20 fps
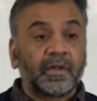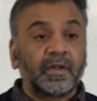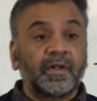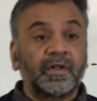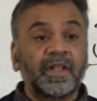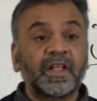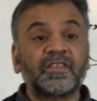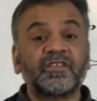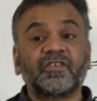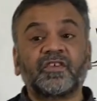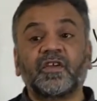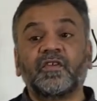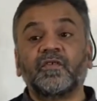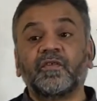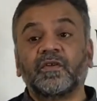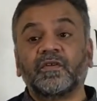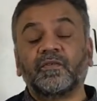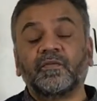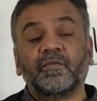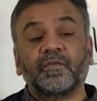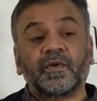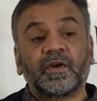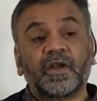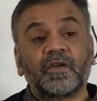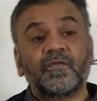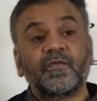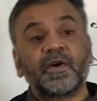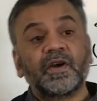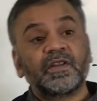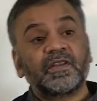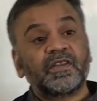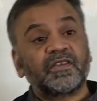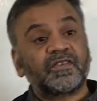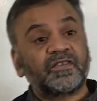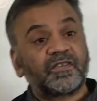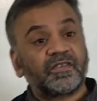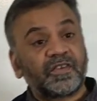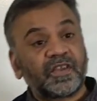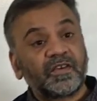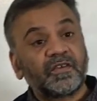let us convert this
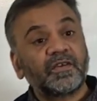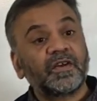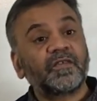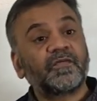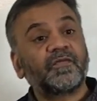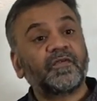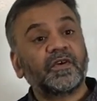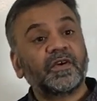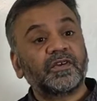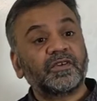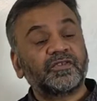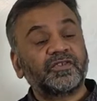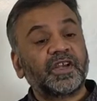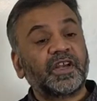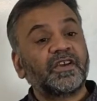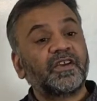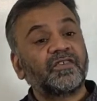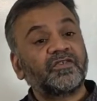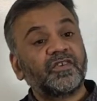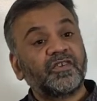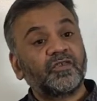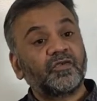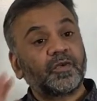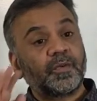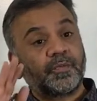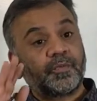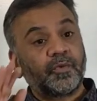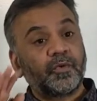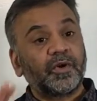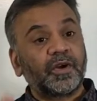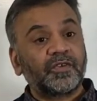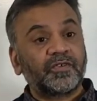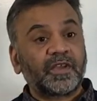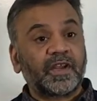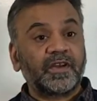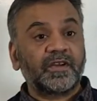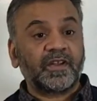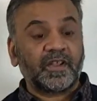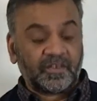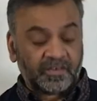singular sentence into a plural
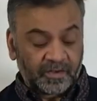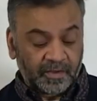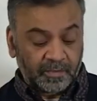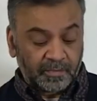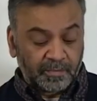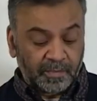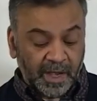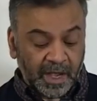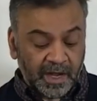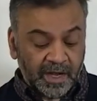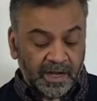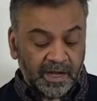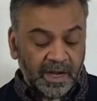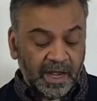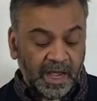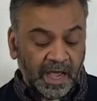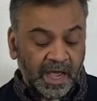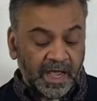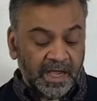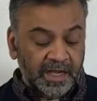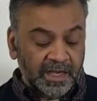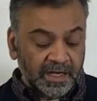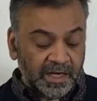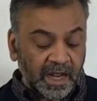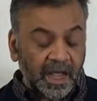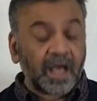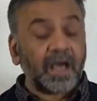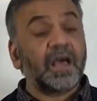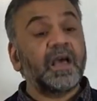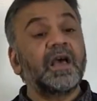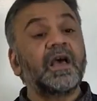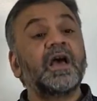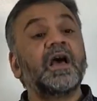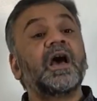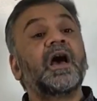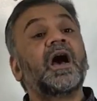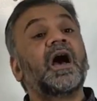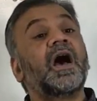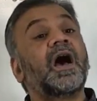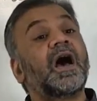sentence. Man aina
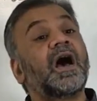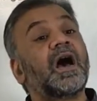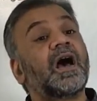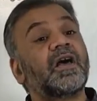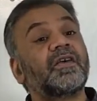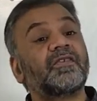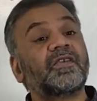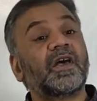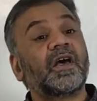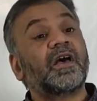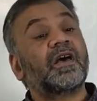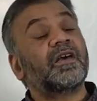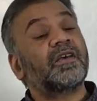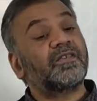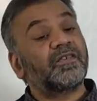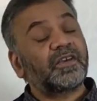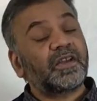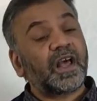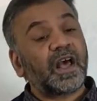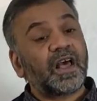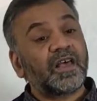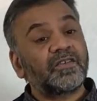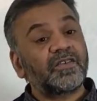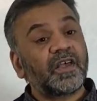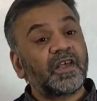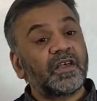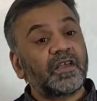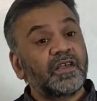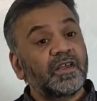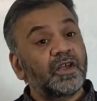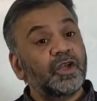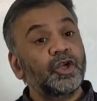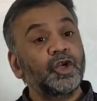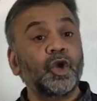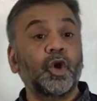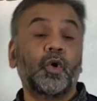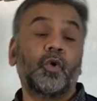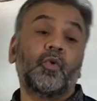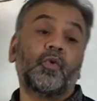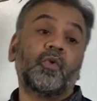haza, is it haza?
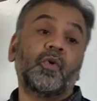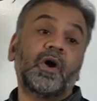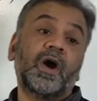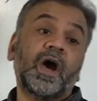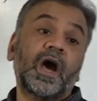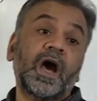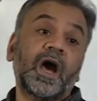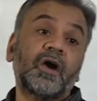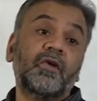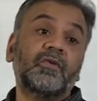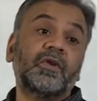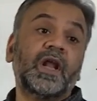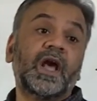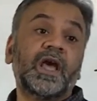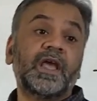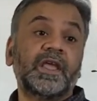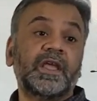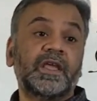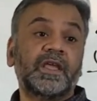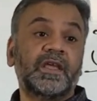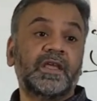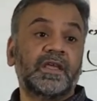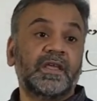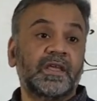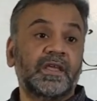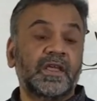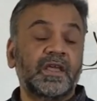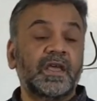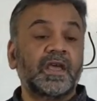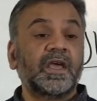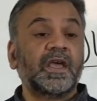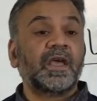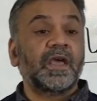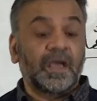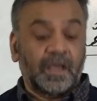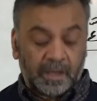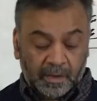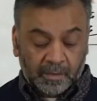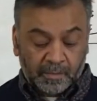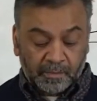No, haulai.
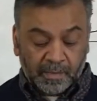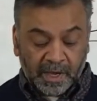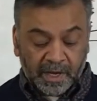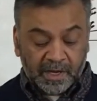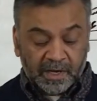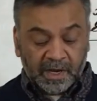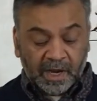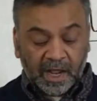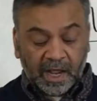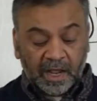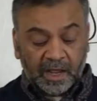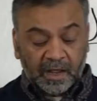Man